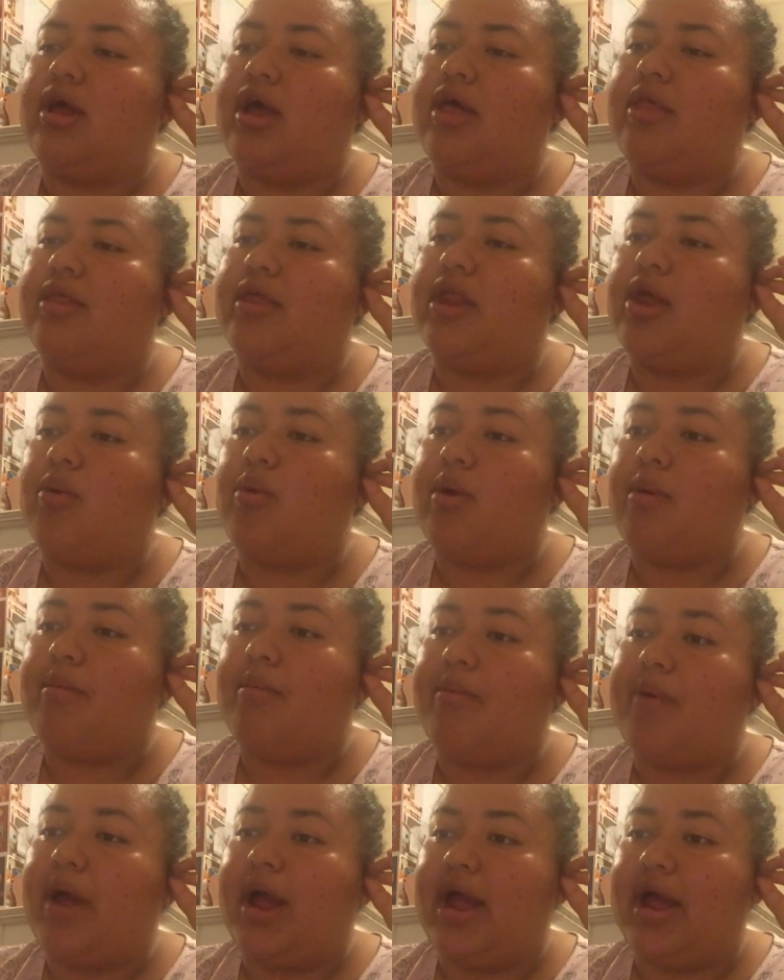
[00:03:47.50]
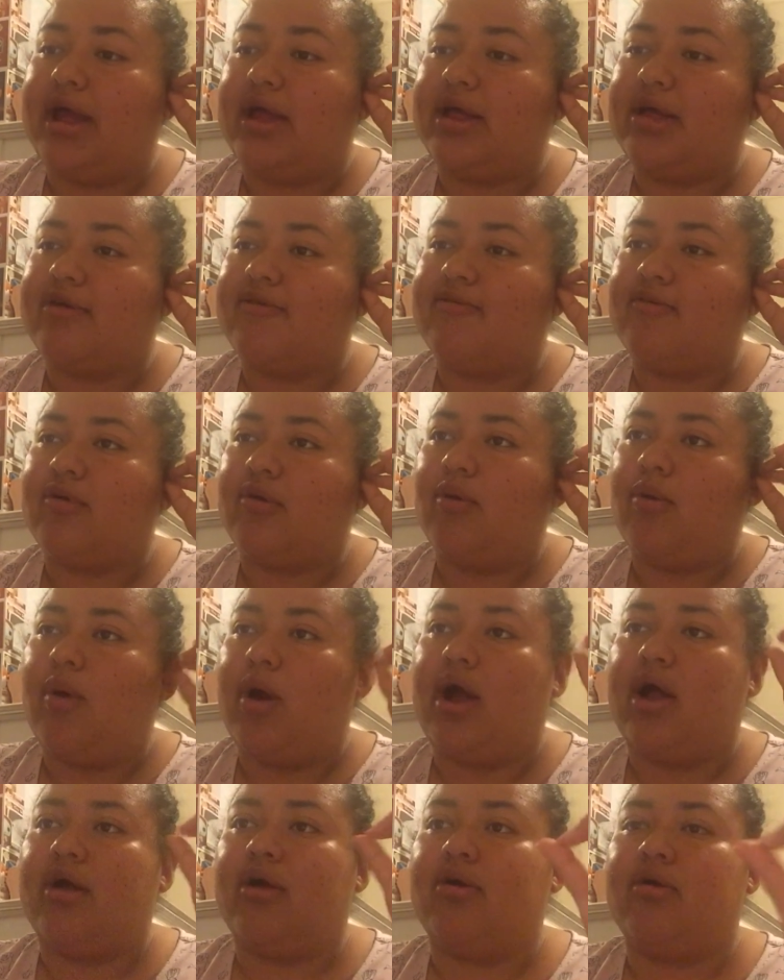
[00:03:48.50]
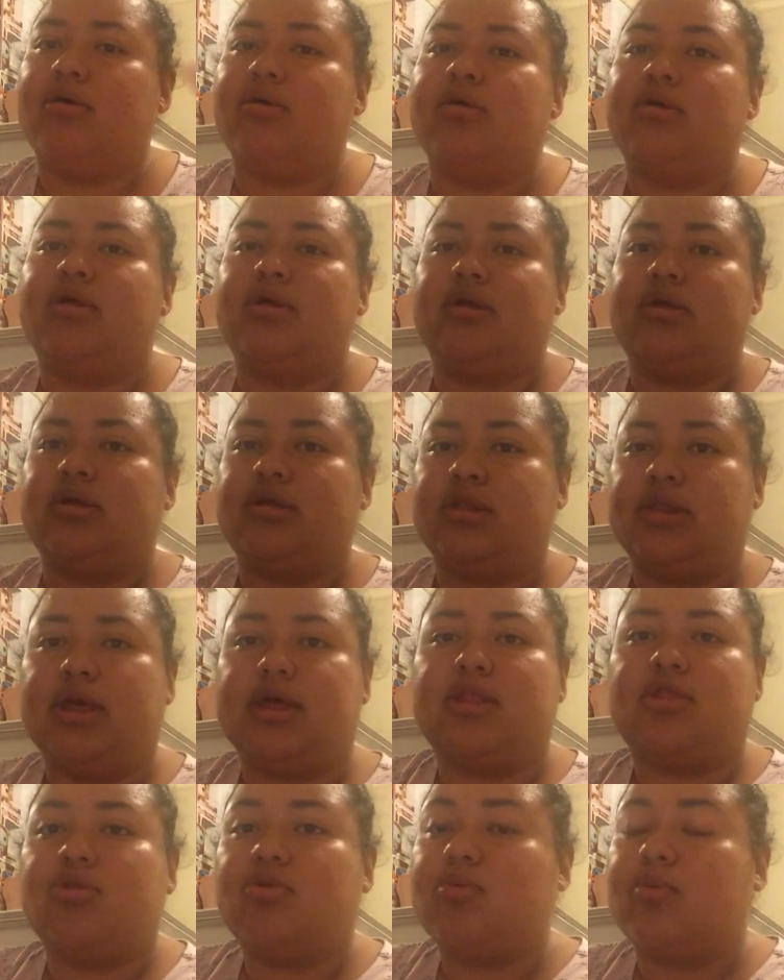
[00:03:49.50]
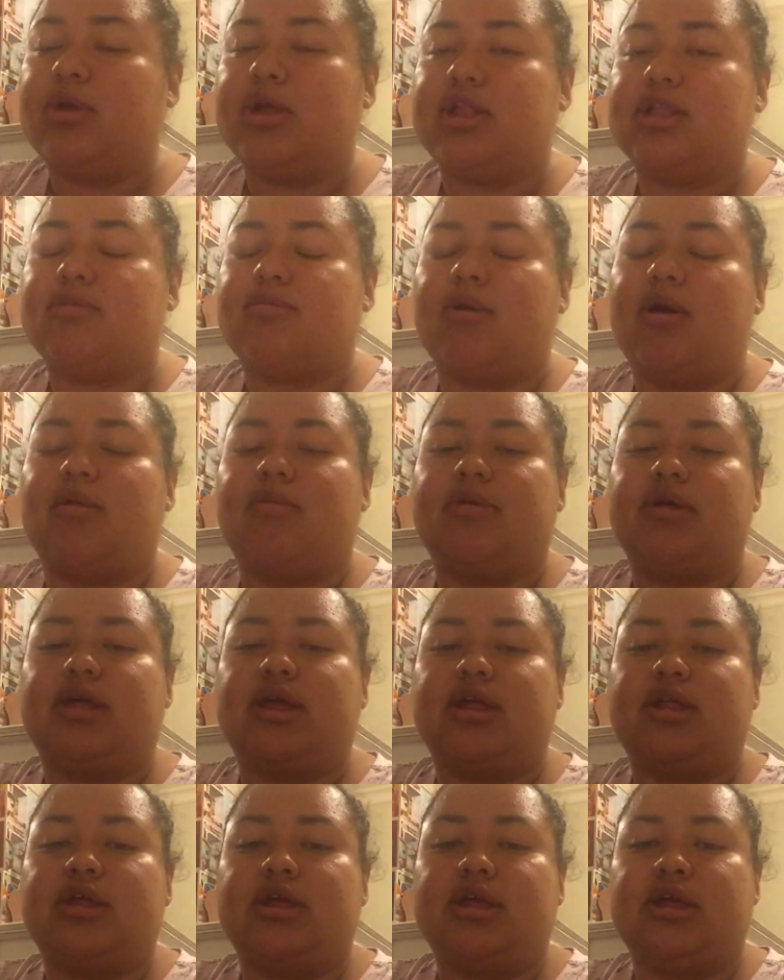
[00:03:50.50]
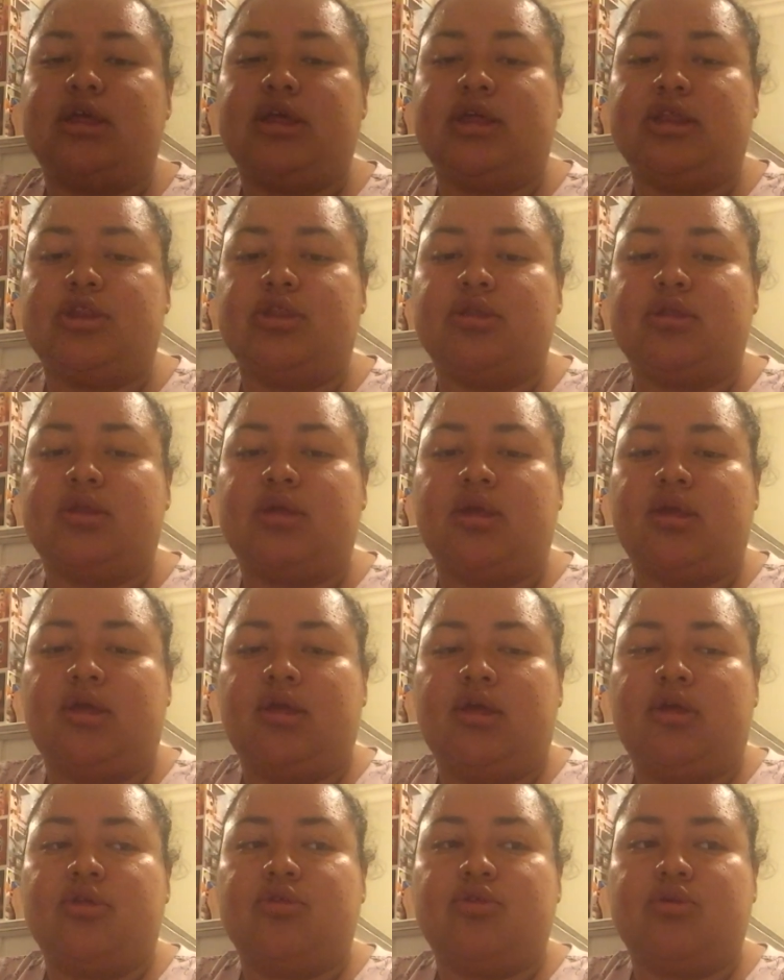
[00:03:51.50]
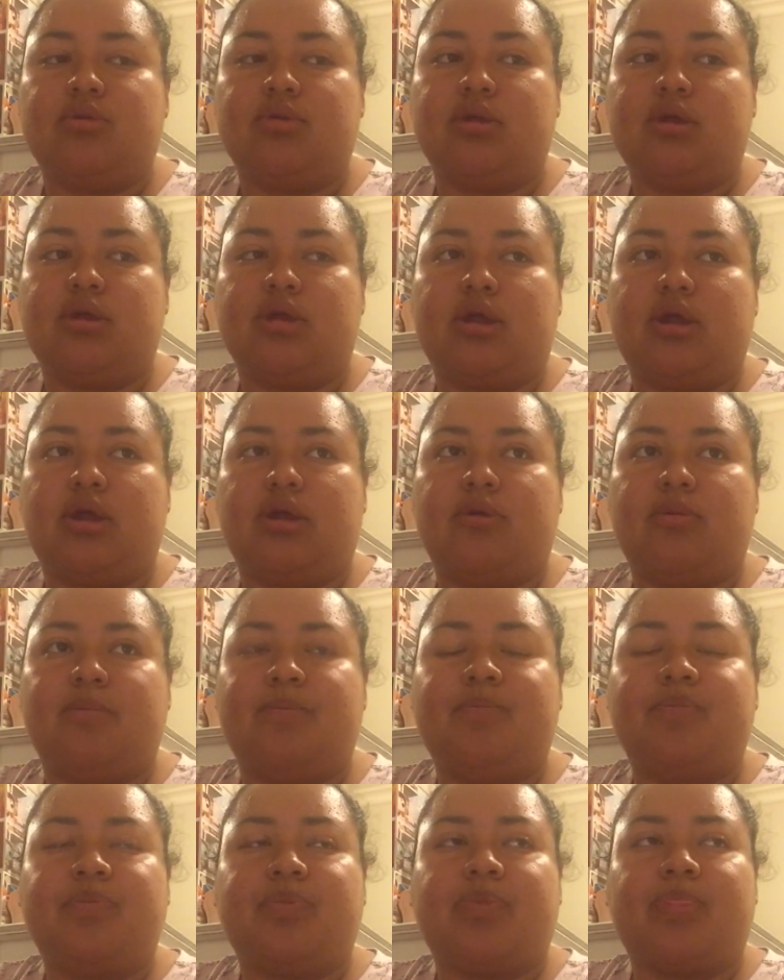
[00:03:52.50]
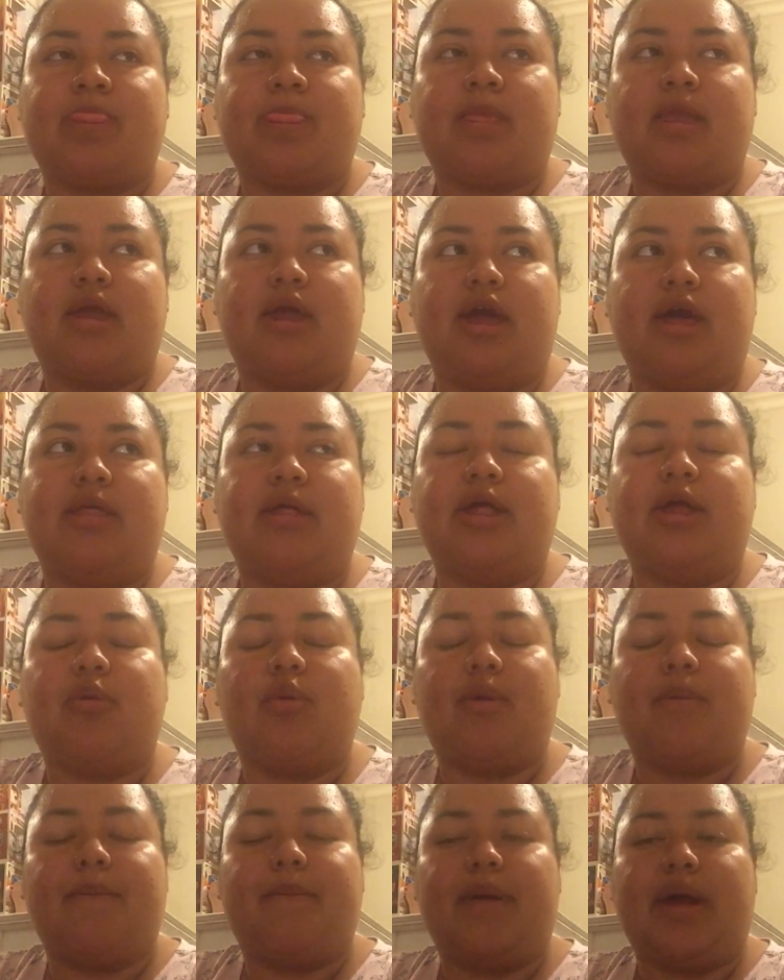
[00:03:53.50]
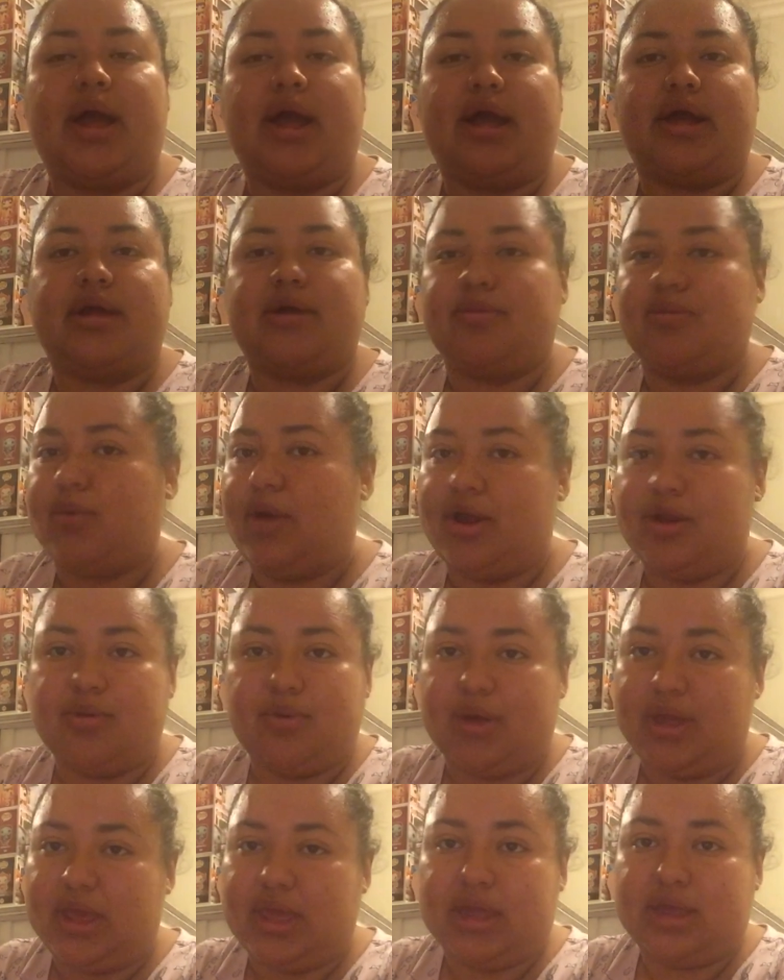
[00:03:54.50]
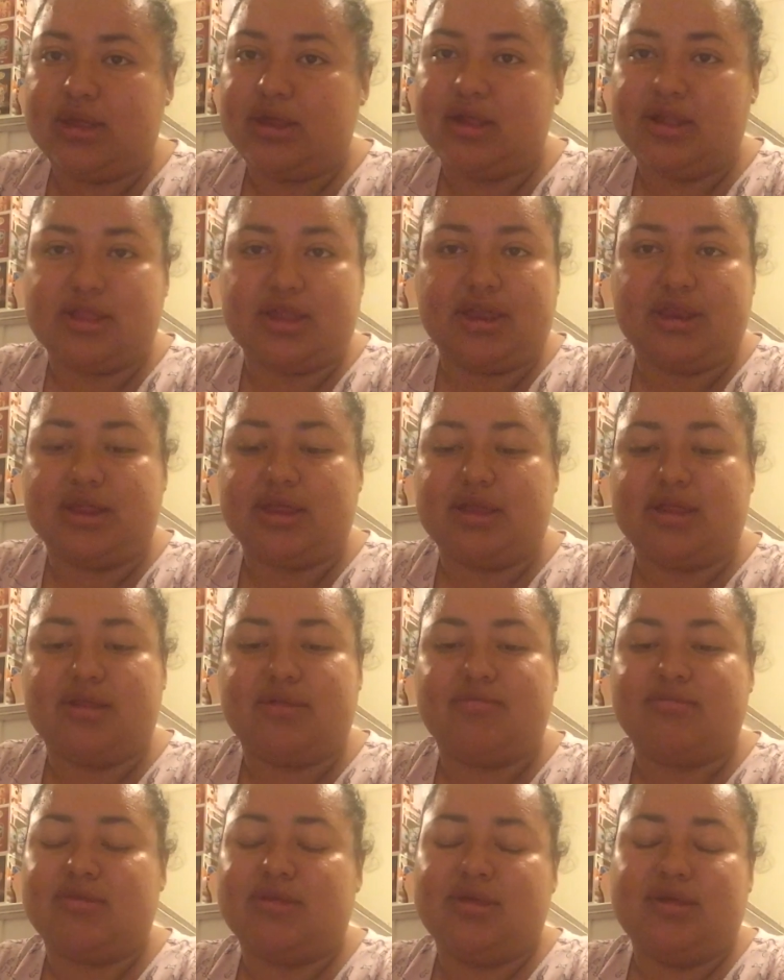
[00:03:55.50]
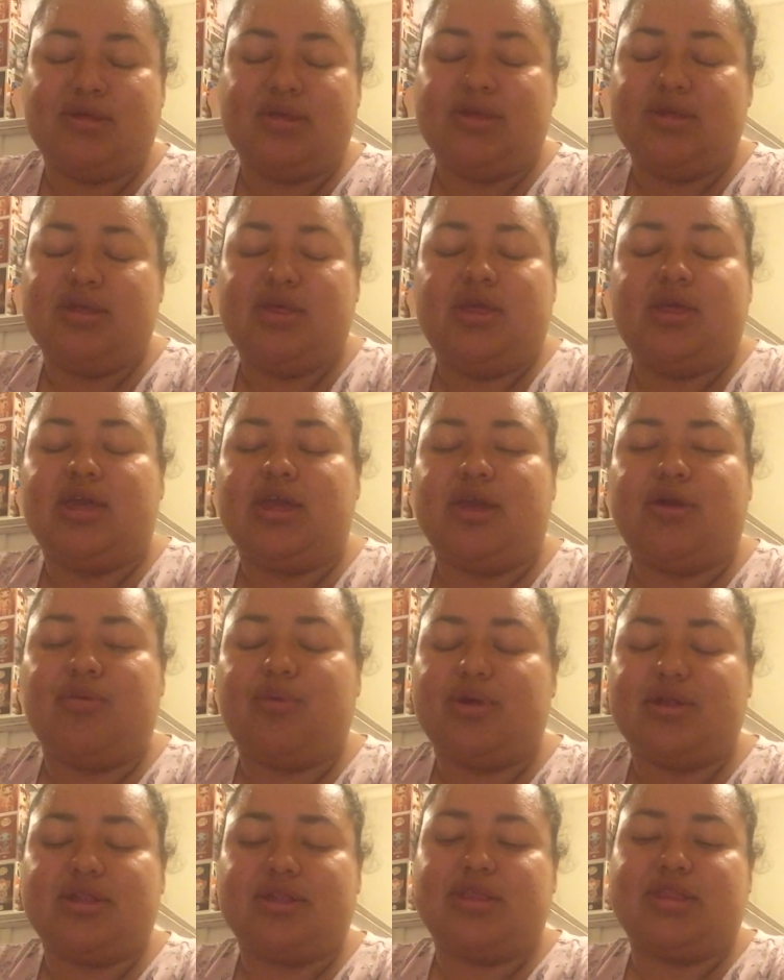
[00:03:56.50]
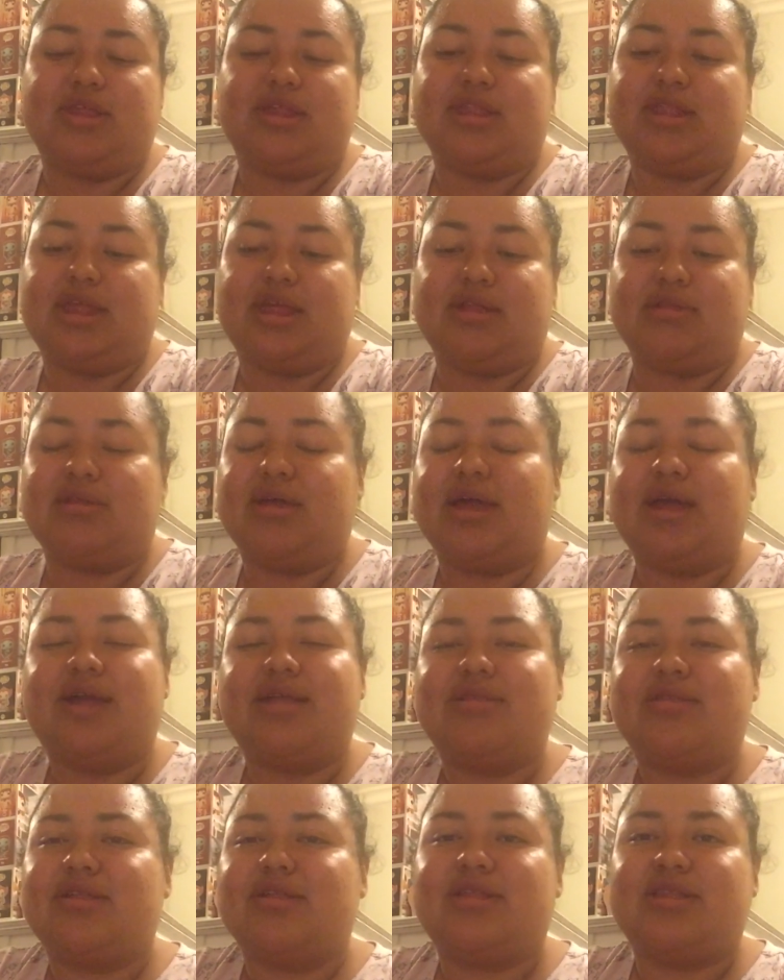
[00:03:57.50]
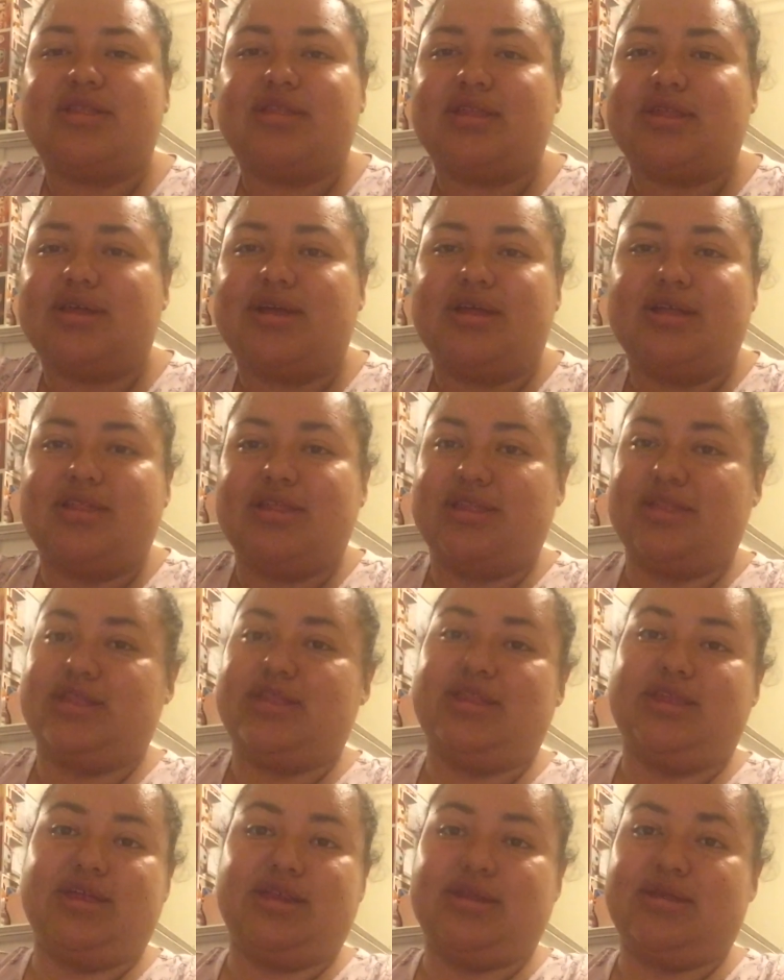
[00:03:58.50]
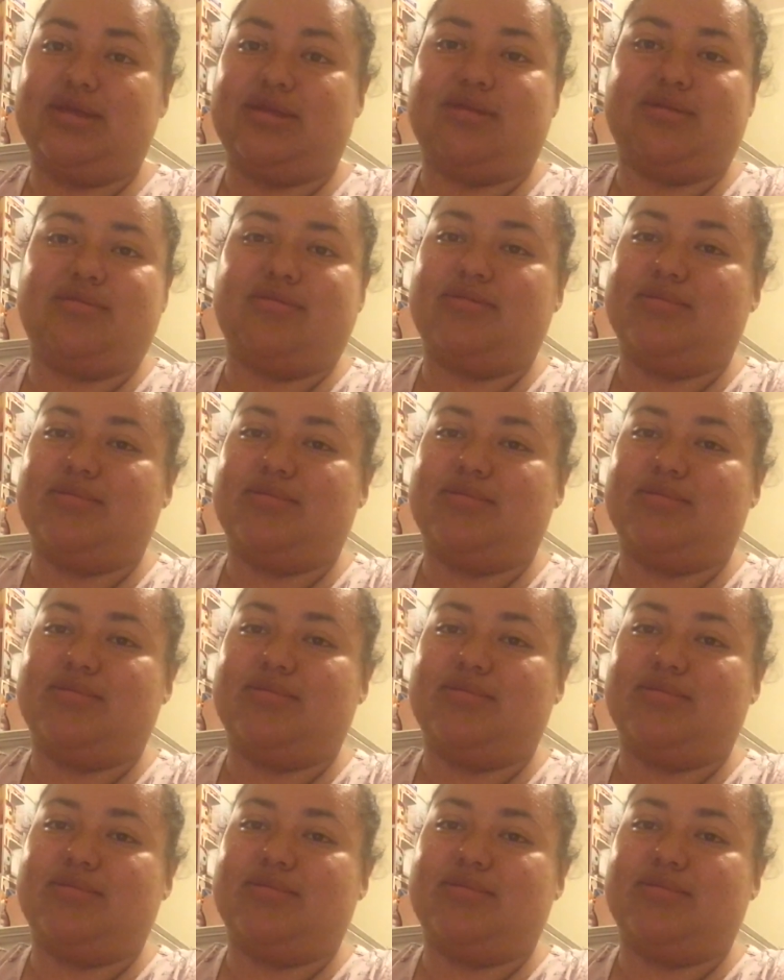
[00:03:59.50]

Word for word: and then I went back for a while, like two weeks probably in junior year, and then I went back right away because I didn't. It wasn't the same. Like I just, I just didn't.